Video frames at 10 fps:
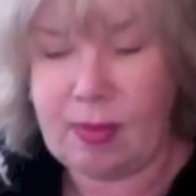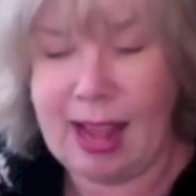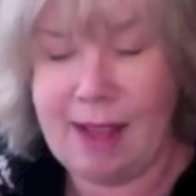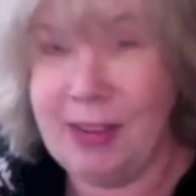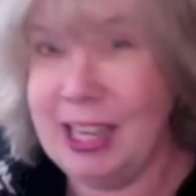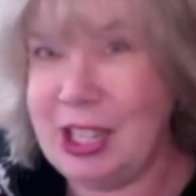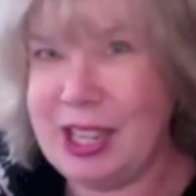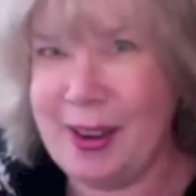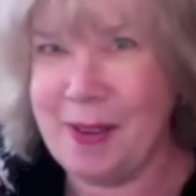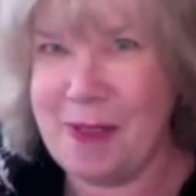I finished
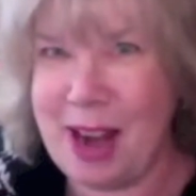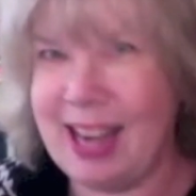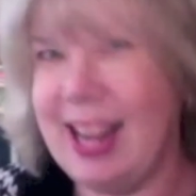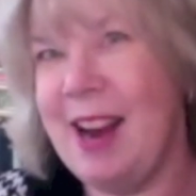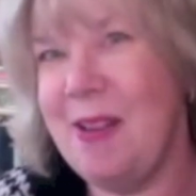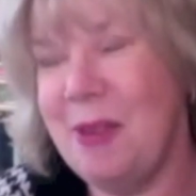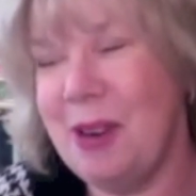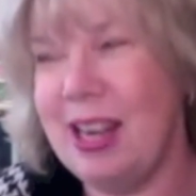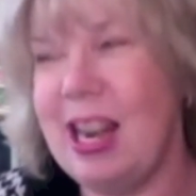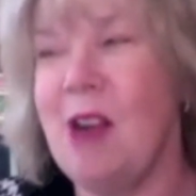it on Friday, and I
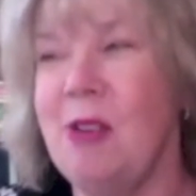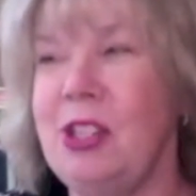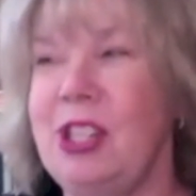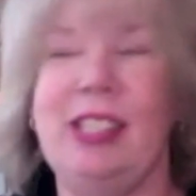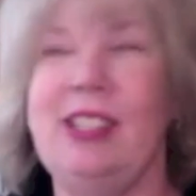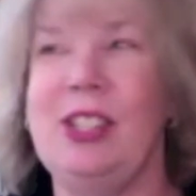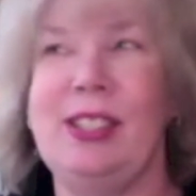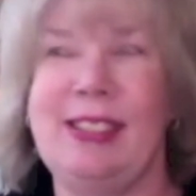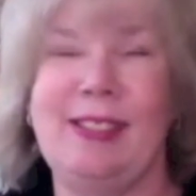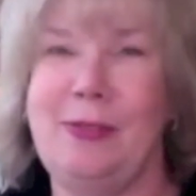wore it out
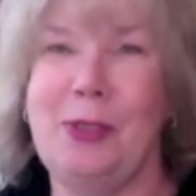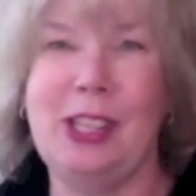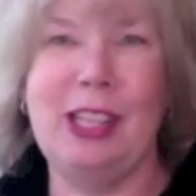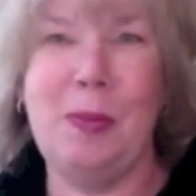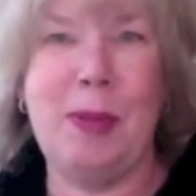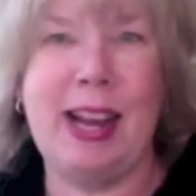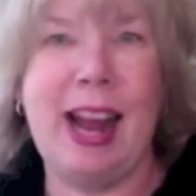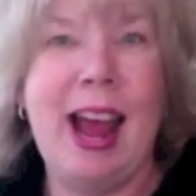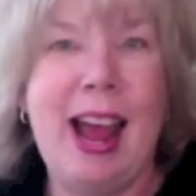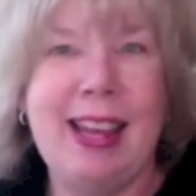just for a little bit
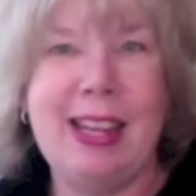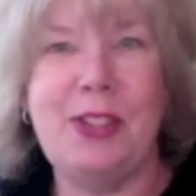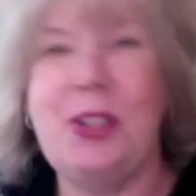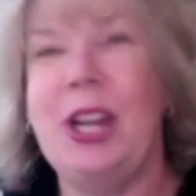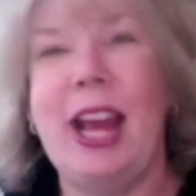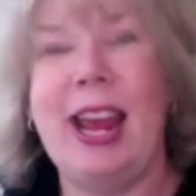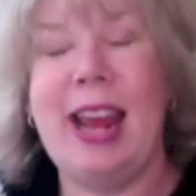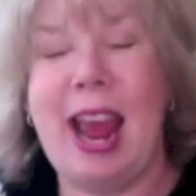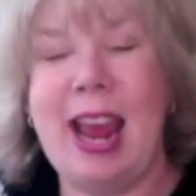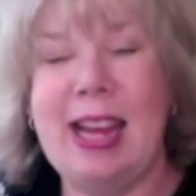
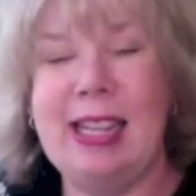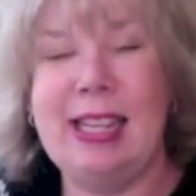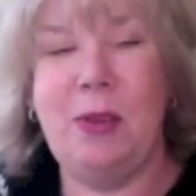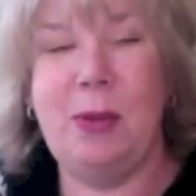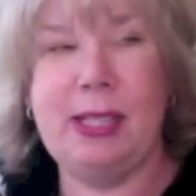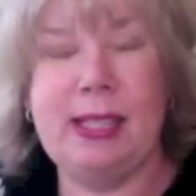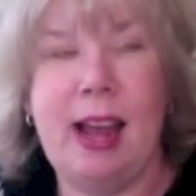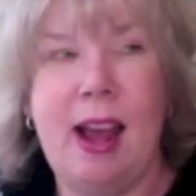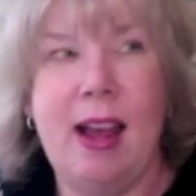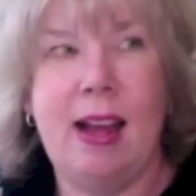yesterday, and it was,
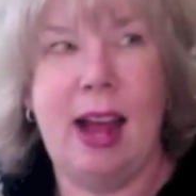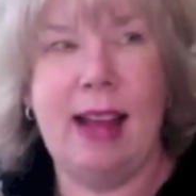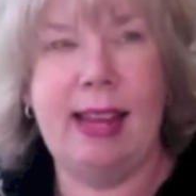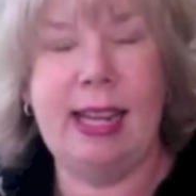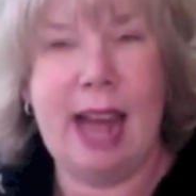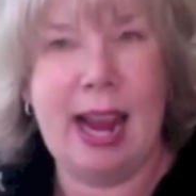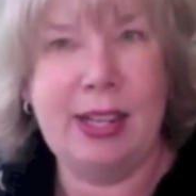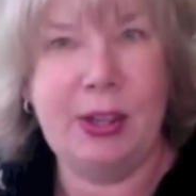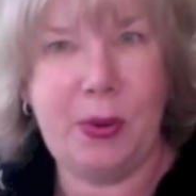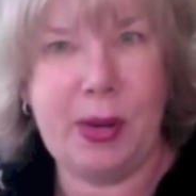I think, 9
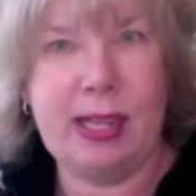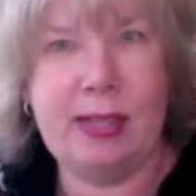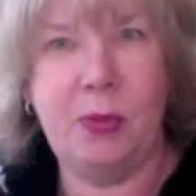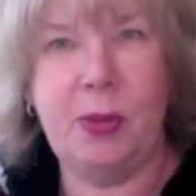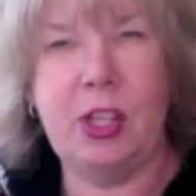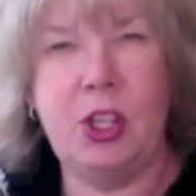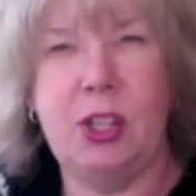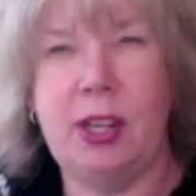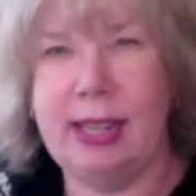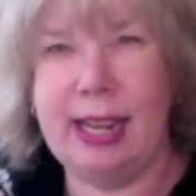degrees
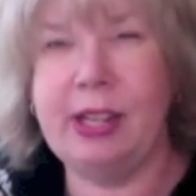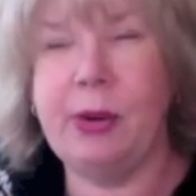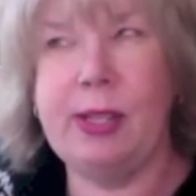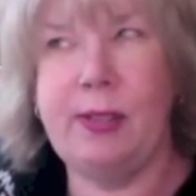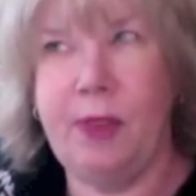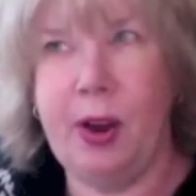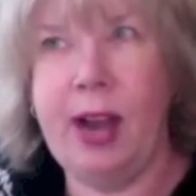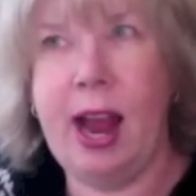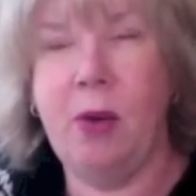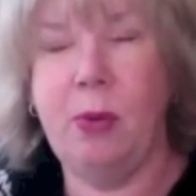
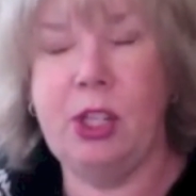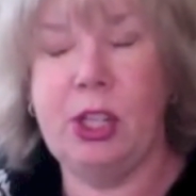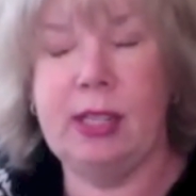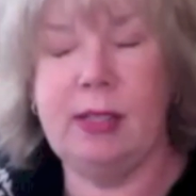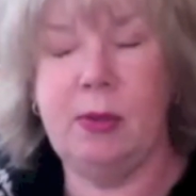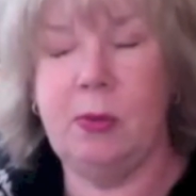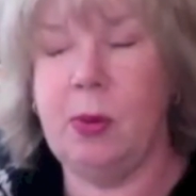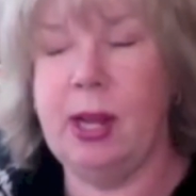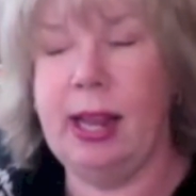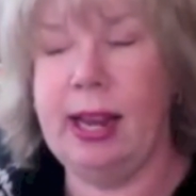Fahrenheit, which is
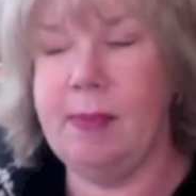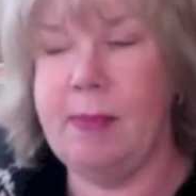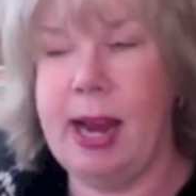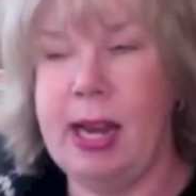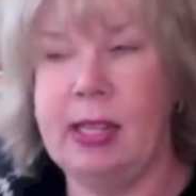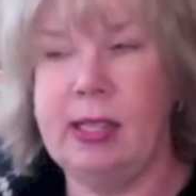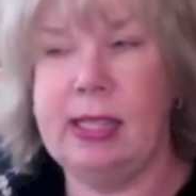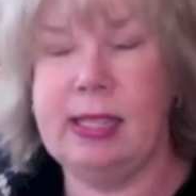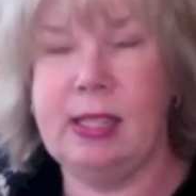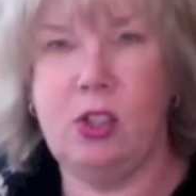what, like
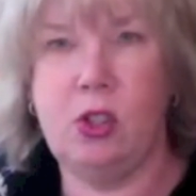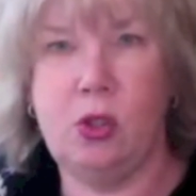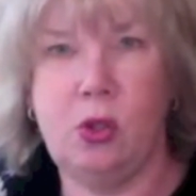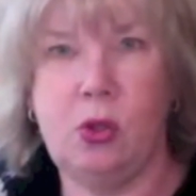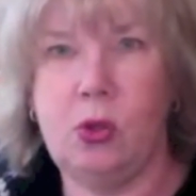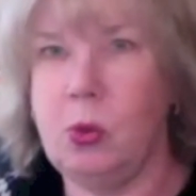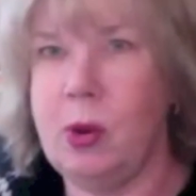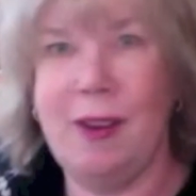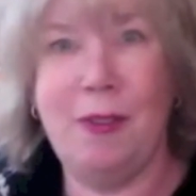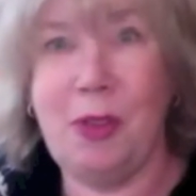minus
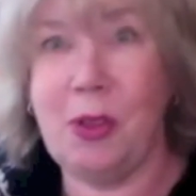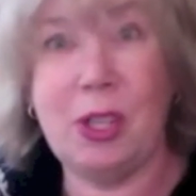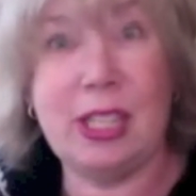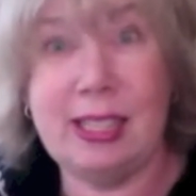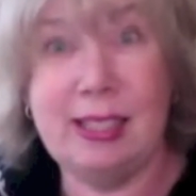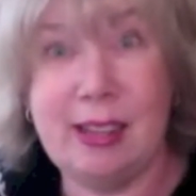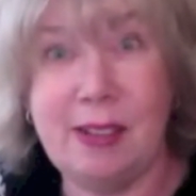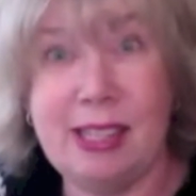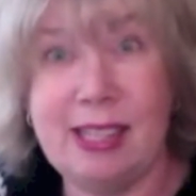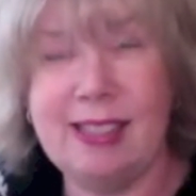12, 13
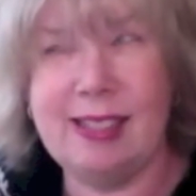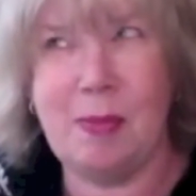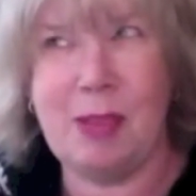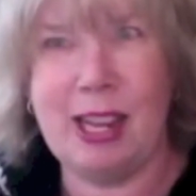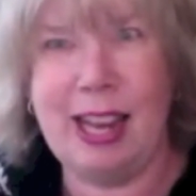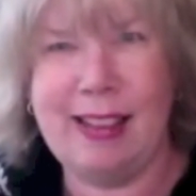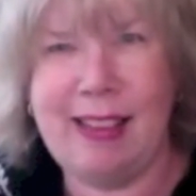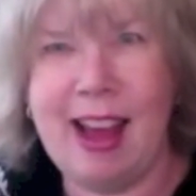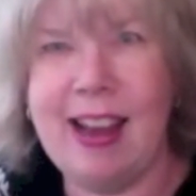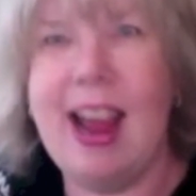Celsius, something like that.